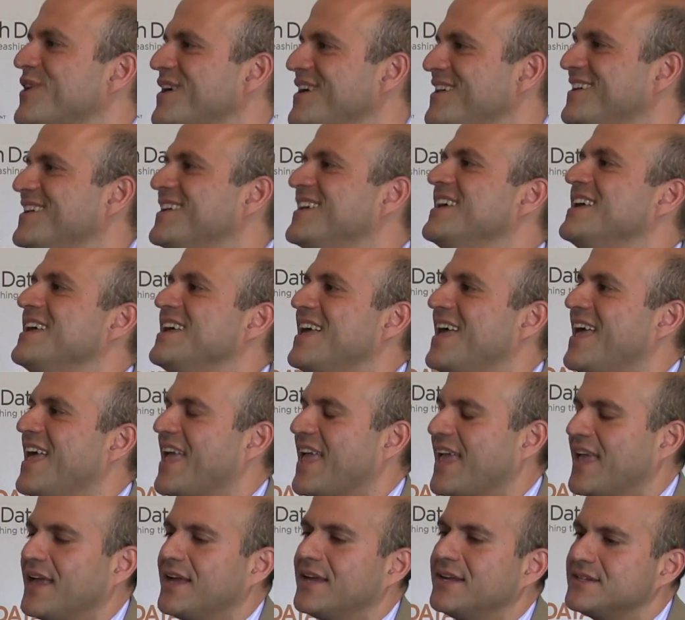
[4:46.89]
right?
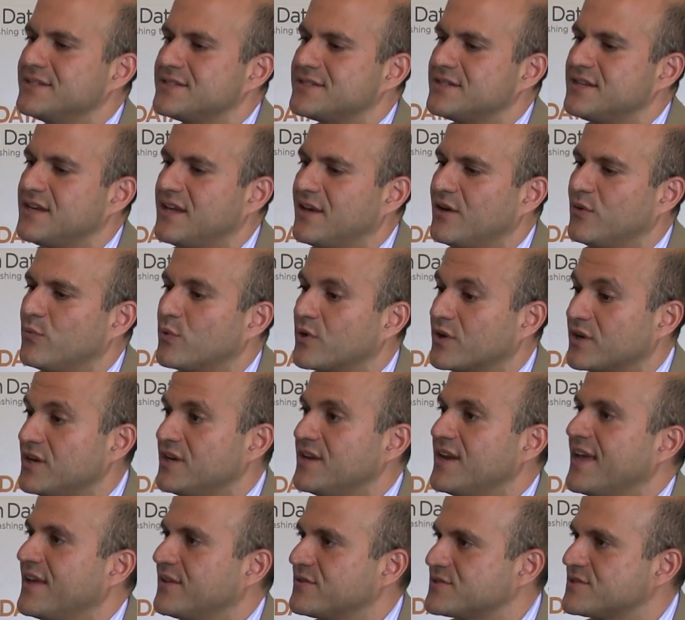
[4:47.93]
And we're going to
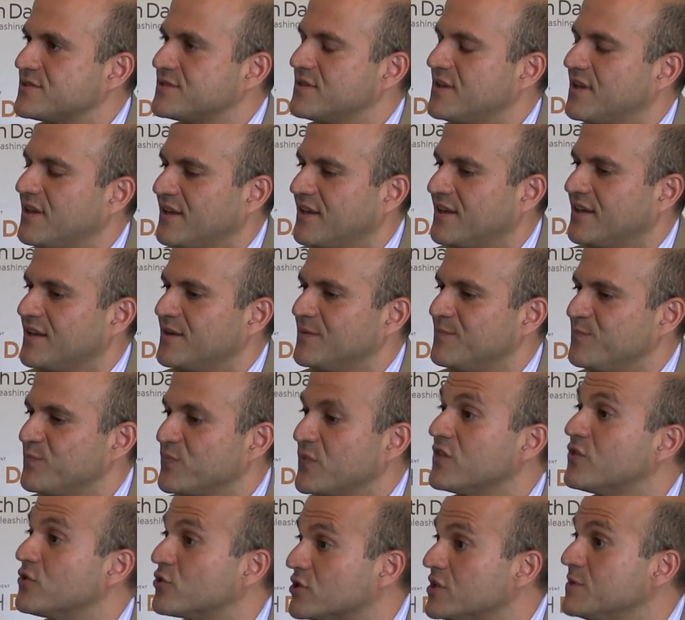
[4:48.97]
announce there are
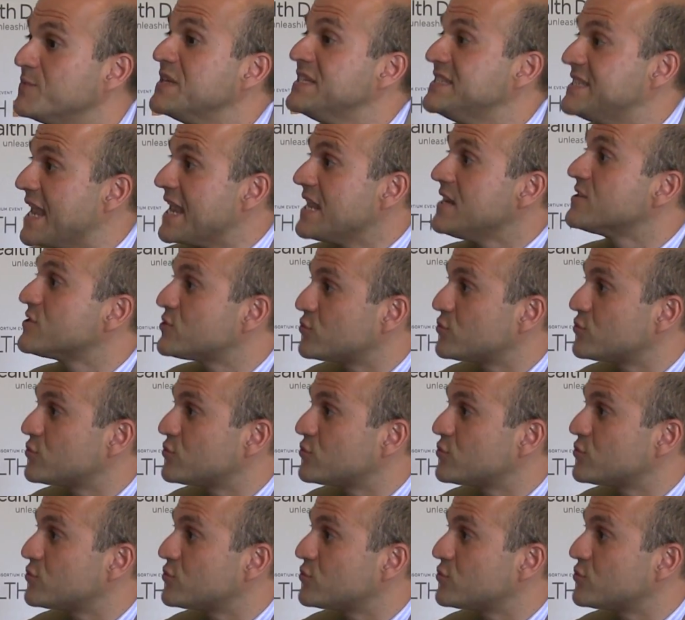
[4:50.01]
going to be data